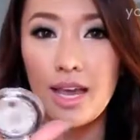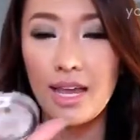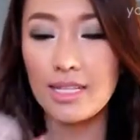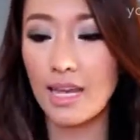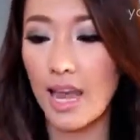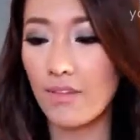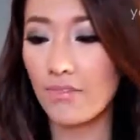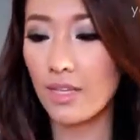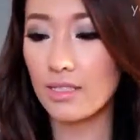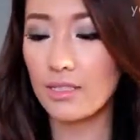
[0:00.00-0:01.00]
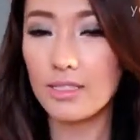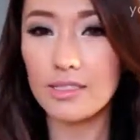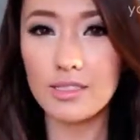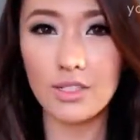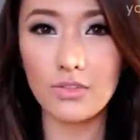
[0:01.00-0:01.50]
and I have these in
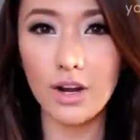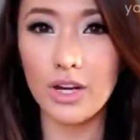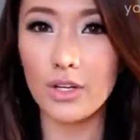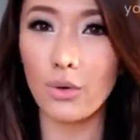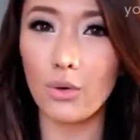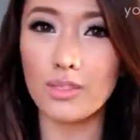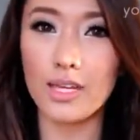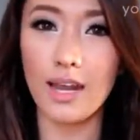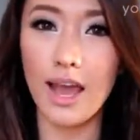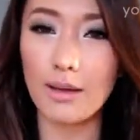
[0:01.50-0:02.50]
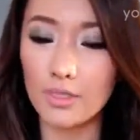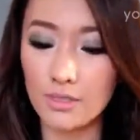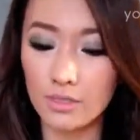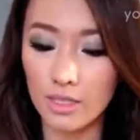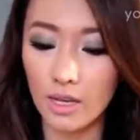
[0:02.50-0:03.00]
silver and gold, and I
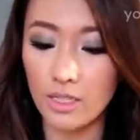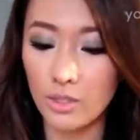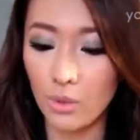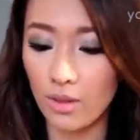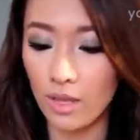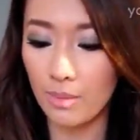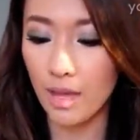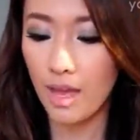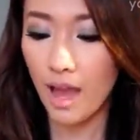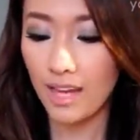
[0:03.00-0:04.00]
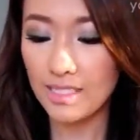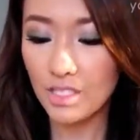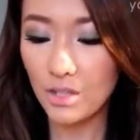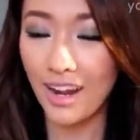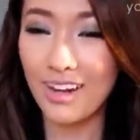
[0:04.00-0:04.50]
absolutely adore them. I
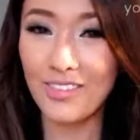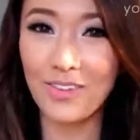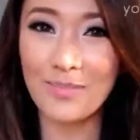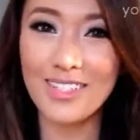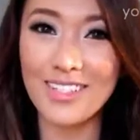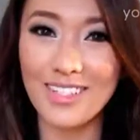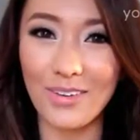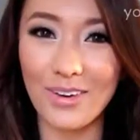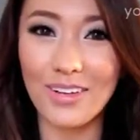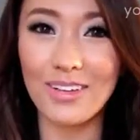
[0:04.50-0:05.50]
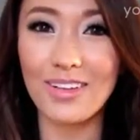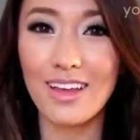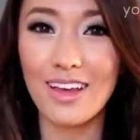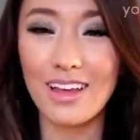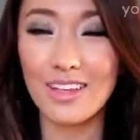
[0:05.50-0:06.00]
did try to film a tutorial
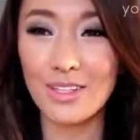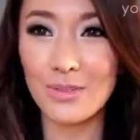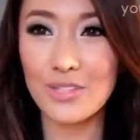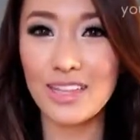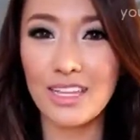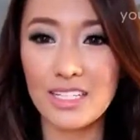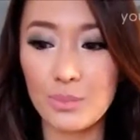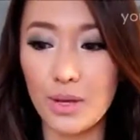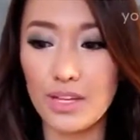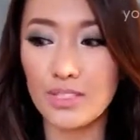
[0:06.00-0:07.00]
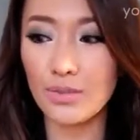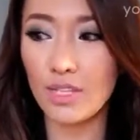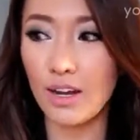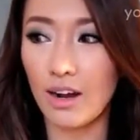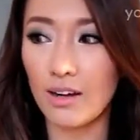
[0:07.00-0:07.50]
using these, but it's
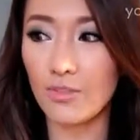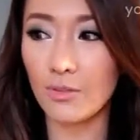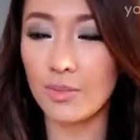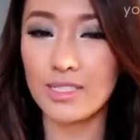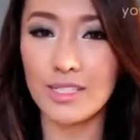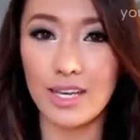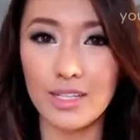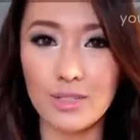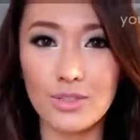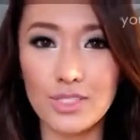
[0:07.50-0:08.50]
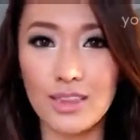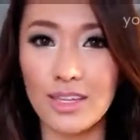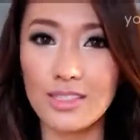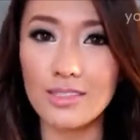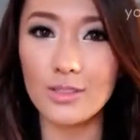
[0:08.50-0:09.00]
really hard for me to get used to
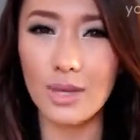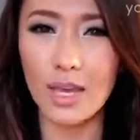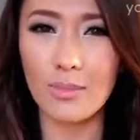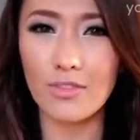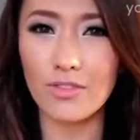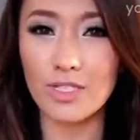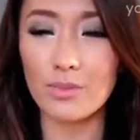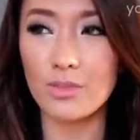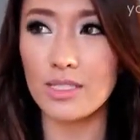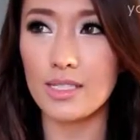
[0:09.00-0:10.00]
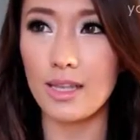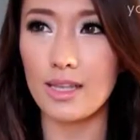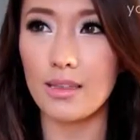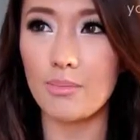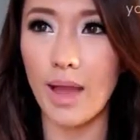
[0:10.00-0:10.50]
this new camera for some reason.
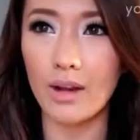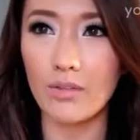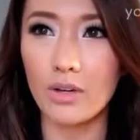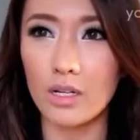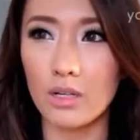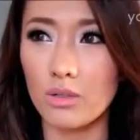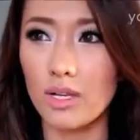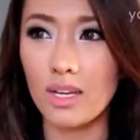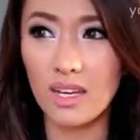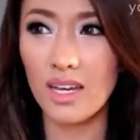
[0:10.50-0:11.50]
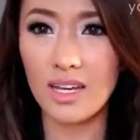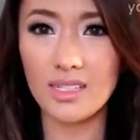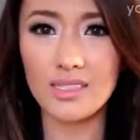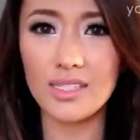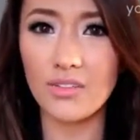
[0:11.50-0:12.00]
Like, the macro
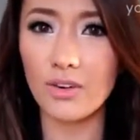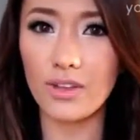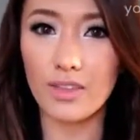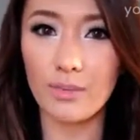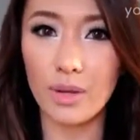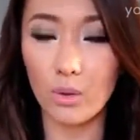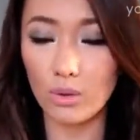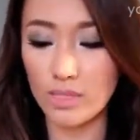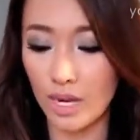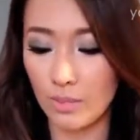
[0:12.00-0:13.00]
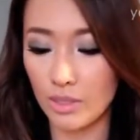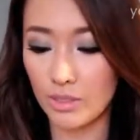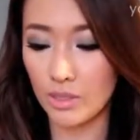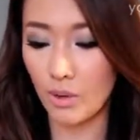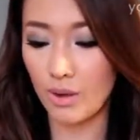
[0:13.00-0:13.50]
is different than my old camera,
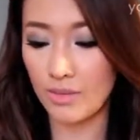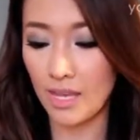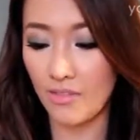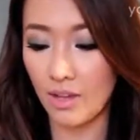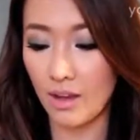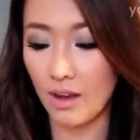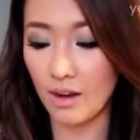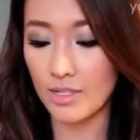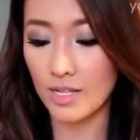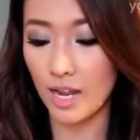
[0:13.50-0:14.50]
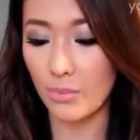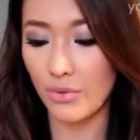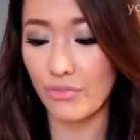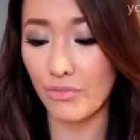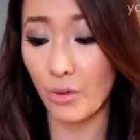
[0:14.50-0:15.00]
so I was having a hard time
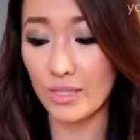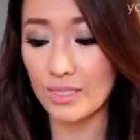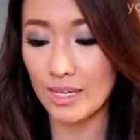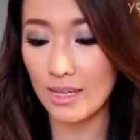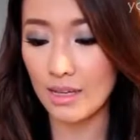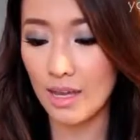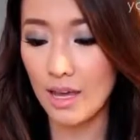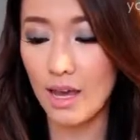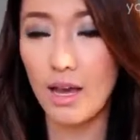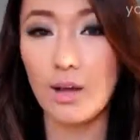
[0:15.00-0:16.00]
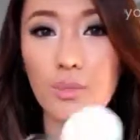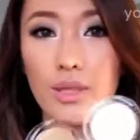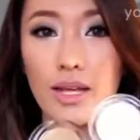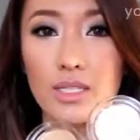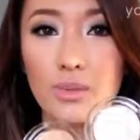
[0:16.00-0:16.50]
with focusing,
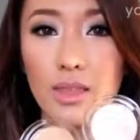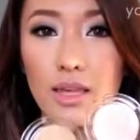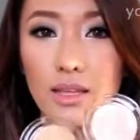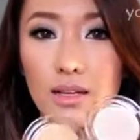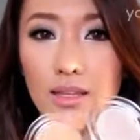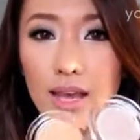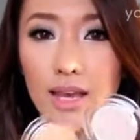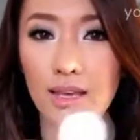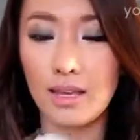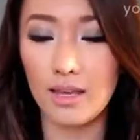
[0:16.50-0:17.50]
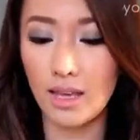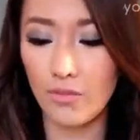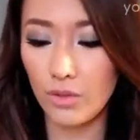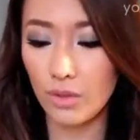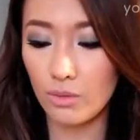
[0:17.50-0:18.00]
but that's what they look like.
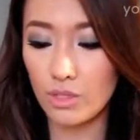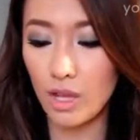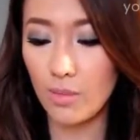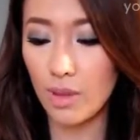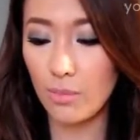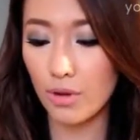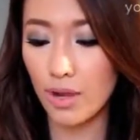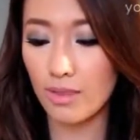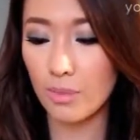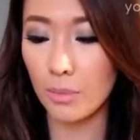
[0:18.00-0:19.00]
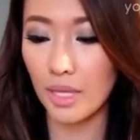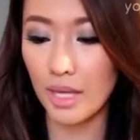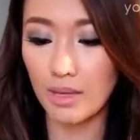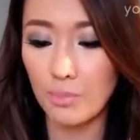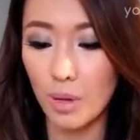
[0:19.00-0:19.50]
If you saw my Bring On the
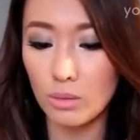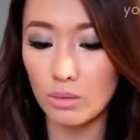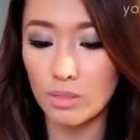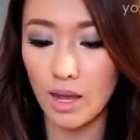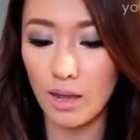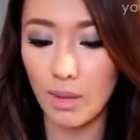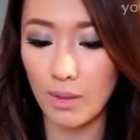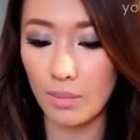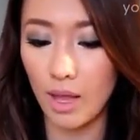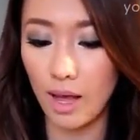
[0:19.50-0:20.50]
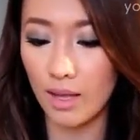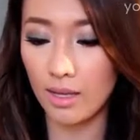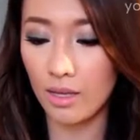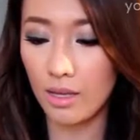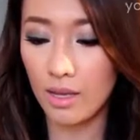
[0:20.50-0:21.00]
Bling post on my blog,